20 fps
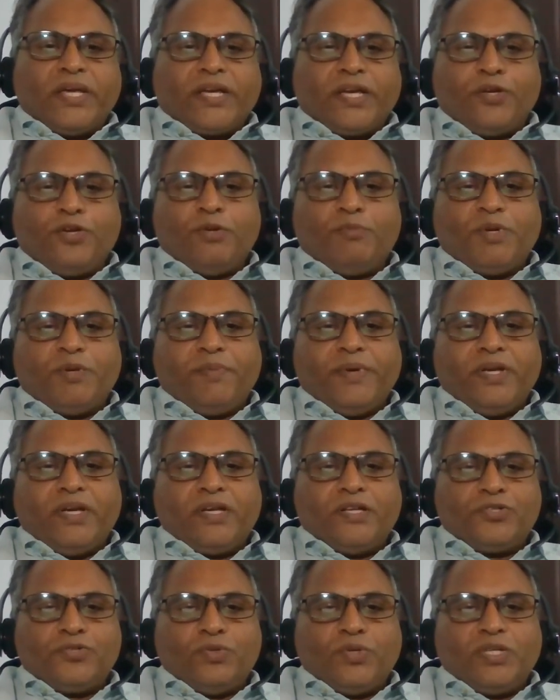just like a
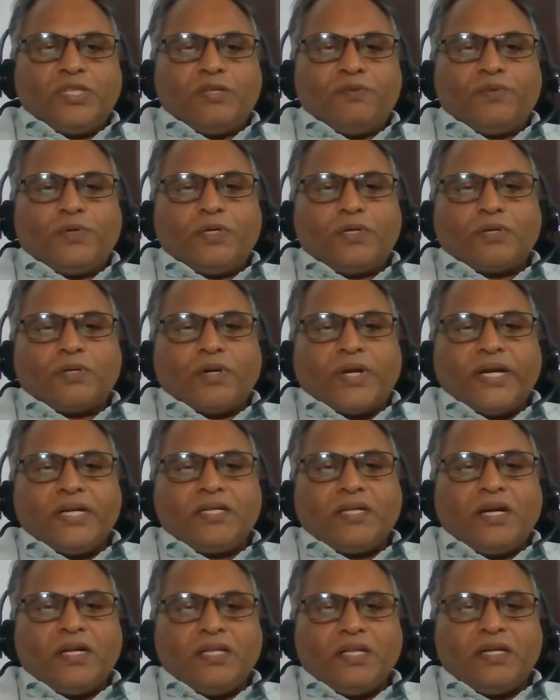human being is doing the work,
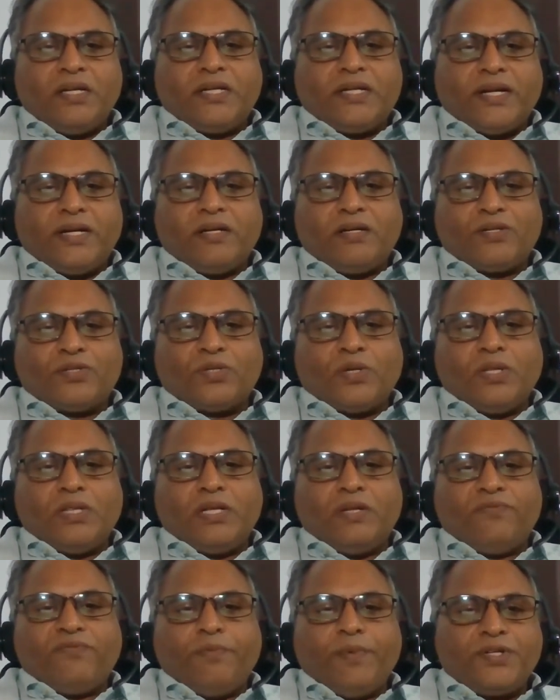right? And then it
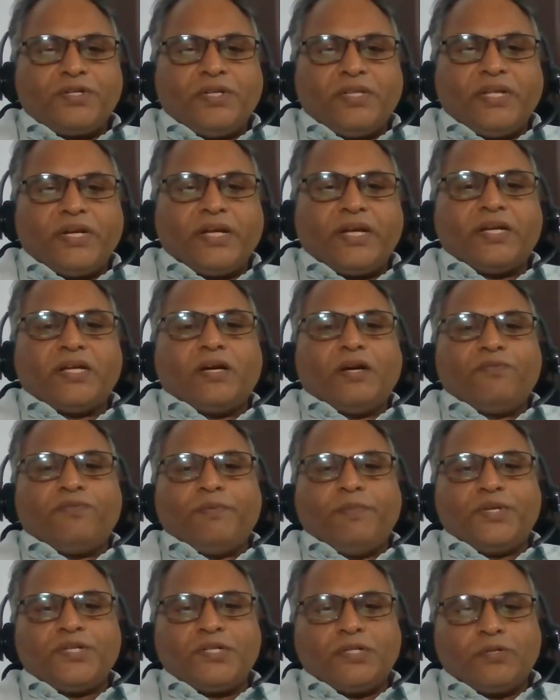enters all the information, then
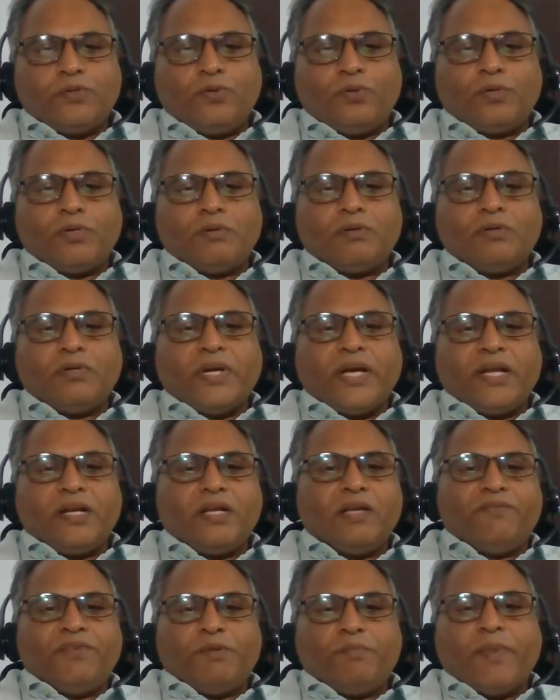get confirmation code
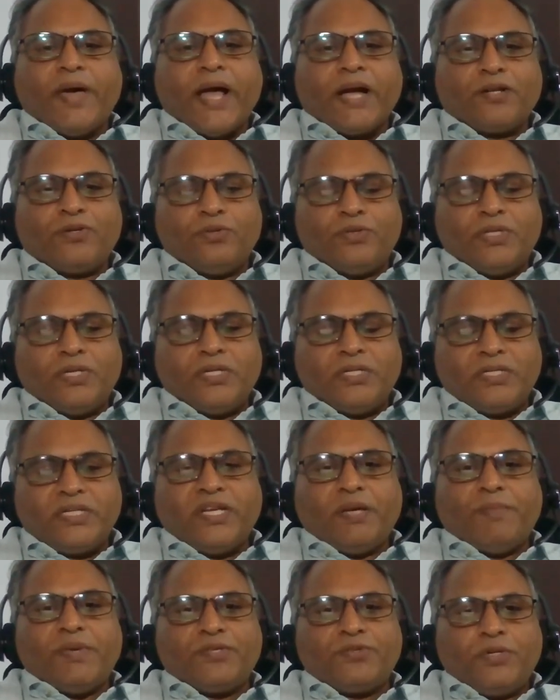and give it back to the
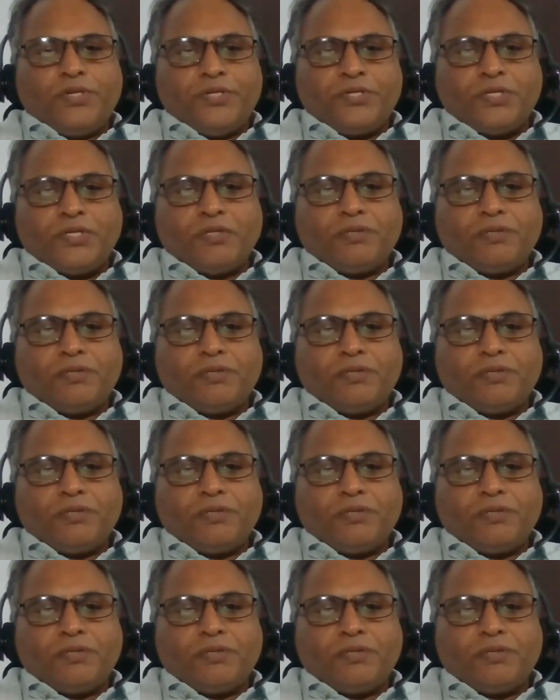TMS